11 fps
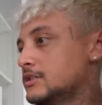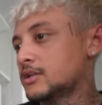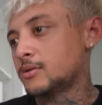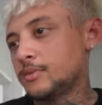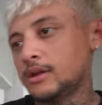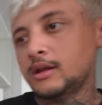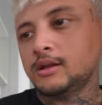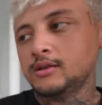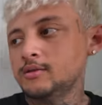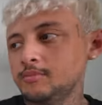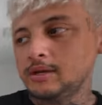to come in
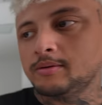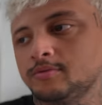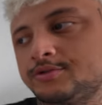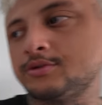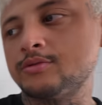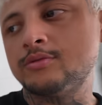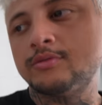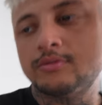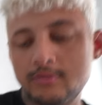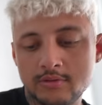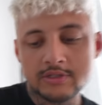and be able to
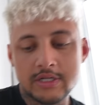see